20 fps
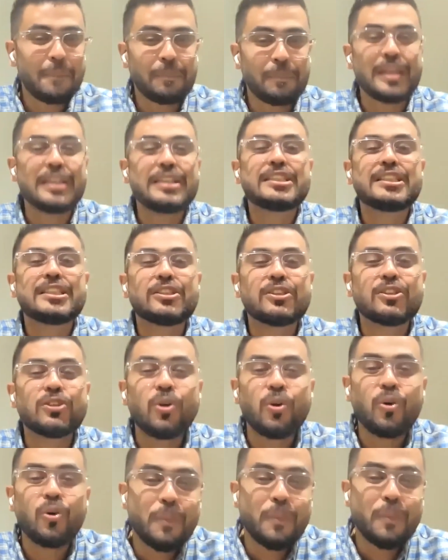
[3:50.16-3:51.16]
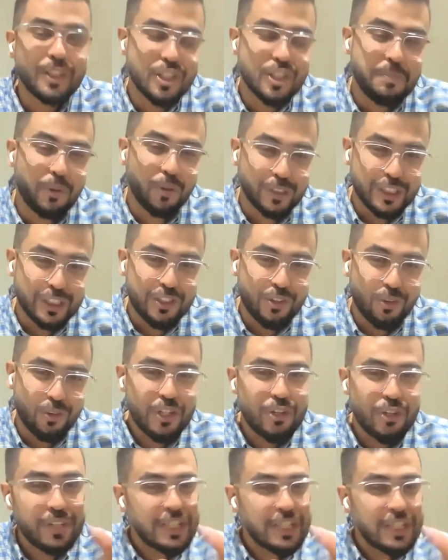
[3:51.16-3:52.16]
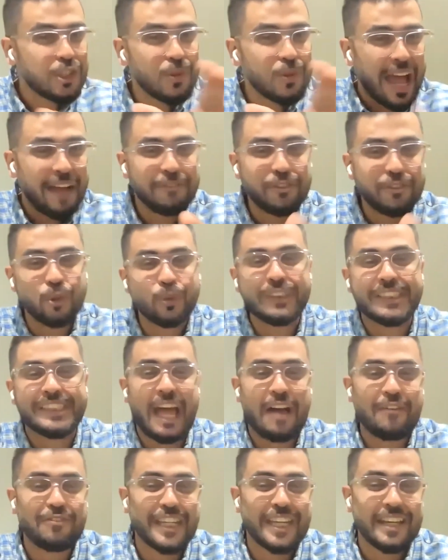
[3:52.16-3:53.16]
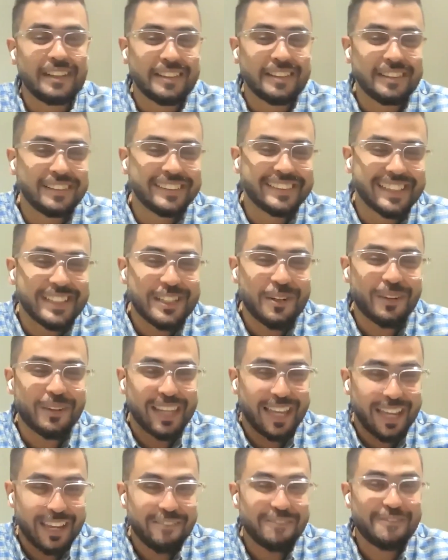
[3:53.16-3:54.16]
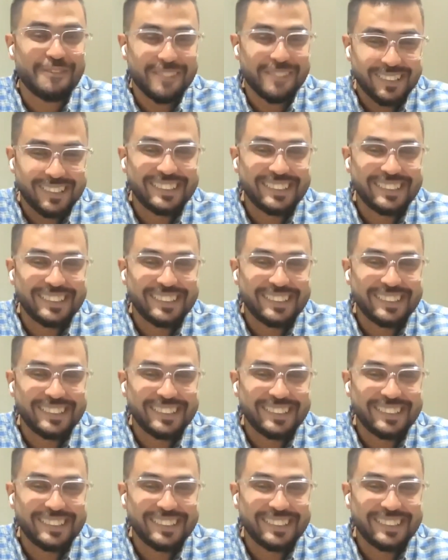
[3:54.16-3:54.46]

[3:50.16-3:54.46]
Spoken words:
plays so much important role. You need to have those navigators in your life.